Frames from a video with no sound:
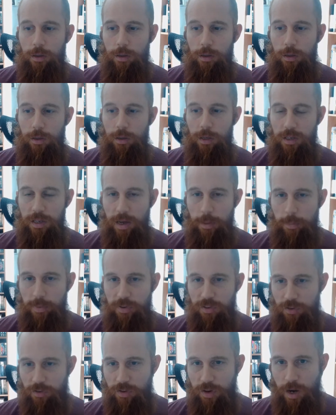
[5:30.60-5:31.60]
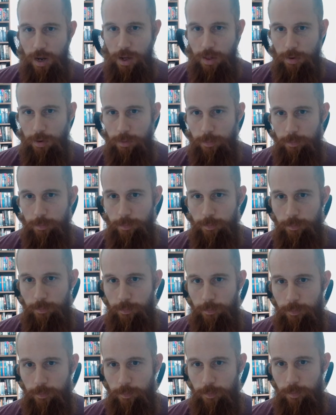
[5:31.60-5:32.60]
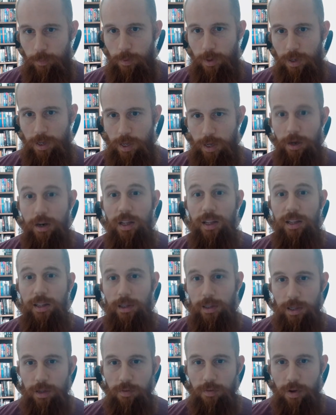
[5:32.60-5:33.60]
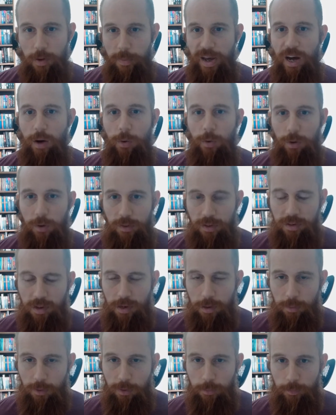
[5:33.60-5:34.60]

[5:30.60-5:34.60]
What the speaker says: in that position either. Again, leaving power on the table.